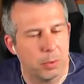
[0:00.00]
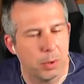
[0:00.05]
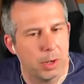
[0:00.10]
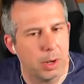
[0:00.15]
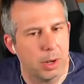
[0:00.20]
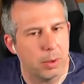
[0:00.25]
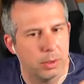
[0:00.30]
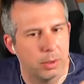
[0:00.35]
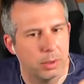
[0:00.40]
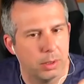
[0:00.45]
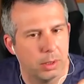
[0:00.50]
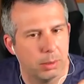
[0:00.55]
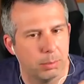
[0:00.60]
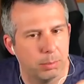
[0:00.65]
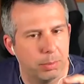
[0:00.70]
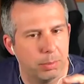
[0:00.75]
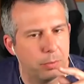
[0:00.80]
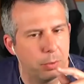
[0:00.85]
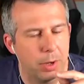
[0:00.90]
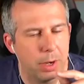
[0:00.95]
you
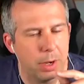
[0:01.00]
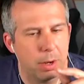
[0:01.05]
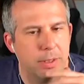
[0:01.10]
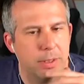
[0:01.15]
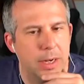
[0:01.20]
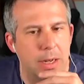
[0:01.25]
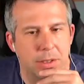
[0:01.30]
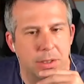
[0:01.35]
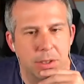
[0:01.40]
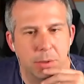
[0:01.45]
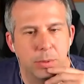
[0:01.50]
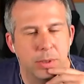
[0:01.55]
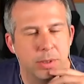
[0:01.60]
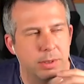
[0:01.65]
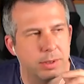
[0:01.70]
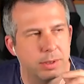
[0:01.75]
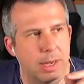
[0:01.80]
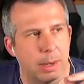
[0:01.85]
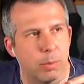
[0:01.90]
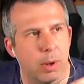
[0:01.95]
go on to that, I just wanted to
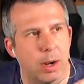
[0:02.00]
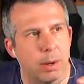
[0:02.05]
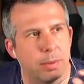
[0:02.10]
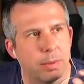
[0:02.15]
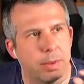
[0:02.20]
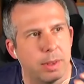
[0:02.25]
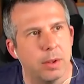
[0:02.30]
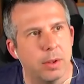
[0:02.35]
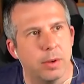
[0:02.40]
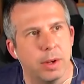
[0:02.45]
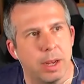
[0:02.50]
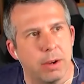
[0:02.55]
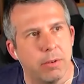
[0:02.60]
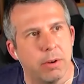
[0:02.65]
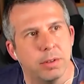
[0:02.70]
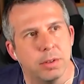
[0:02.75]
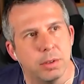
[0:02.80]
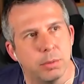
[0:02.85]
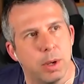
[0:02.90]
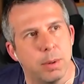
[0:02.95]
say one other thing on
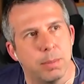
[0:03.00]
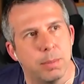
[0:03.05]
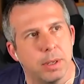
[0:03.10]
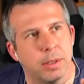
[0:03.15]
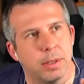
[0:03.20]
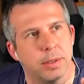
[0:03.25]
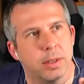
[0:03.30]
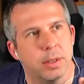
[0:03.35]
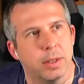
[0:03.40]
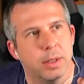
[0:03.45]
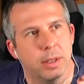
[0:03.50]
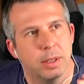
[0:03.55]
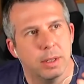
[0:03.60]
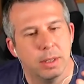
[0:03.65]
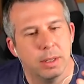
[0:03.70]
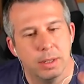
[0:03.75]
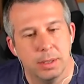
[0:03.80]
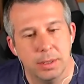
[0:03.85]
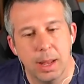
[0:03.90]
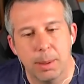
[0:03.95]
heroes as well, because
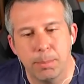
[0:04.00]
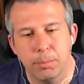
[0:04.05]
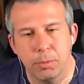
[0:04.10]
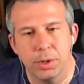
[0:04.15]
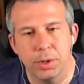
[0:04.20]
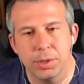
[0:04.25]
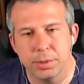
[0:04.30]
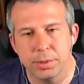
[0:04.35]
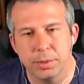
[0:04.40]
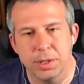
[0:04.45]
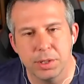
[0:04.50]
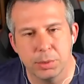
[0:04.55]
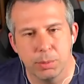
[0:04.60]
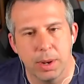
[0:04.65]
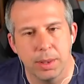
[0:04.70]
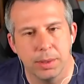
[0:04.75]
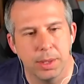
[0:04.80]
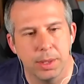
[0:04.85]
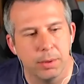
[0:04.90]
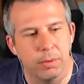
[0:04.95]
number is
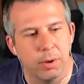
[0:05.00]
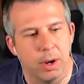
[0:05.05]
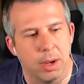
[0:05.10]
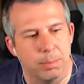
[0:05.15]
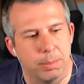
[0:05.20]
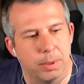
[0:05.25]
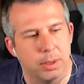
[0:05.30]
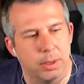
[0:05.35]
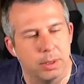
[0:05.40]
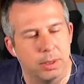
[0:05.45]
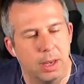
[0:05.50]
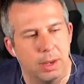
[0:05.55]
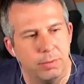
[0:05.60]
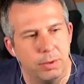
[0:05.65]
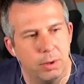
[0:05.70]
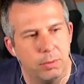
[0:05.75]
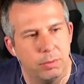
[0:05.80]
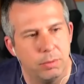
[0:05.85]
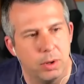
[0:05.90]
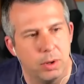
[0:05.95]
one thing, right? But if
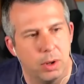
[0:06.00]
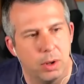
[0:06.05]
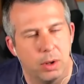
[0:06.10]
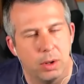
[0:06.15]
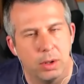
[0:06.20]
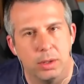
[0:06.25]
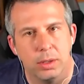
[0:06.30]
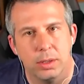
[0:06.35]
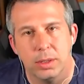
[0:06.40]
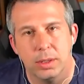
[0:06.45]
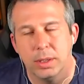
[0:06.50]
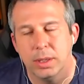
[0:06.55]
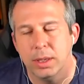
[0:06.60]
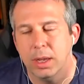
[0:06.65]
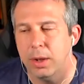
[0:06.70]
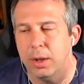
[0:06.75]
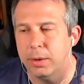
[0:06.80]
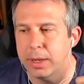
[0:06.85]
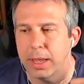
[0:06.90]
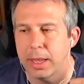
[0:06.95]
you've got
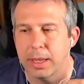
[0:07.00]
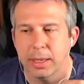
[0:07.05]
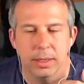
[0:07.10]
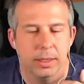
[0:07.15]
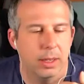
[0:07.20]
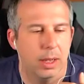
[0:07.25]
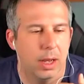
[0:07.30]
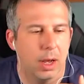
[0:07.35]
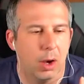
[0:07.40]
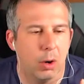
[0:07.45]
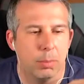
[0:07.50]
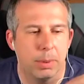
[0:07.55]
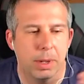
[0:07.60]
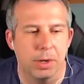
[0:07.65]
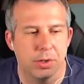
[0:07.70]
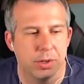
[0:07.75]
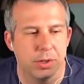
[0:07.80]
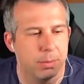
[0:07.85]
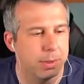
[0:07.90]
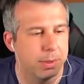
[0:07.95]
a whole
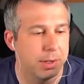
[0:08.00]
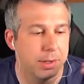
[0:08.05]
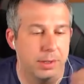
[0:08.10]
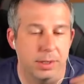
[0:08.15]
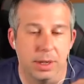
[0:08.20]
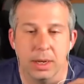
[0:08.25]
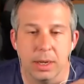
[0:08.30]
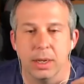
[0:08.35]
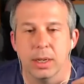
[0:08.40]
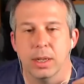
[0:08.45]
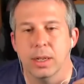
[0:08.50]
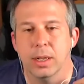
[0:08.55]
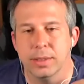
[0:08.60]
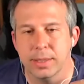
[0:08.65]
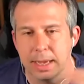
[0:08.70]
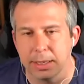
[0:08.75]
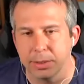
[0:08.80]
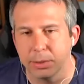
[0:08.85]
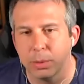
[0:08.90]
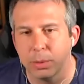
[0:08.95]
bunch of them, it's just like
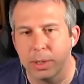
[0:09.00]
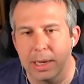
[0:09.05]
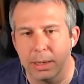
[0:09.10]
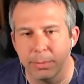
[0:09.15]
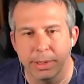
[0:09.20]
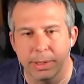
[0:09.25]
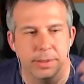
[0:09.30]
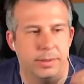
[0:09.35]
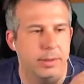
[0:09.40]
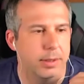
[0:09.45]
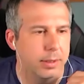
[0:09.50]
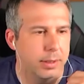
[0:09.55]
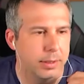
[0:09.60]
attacks all enemies.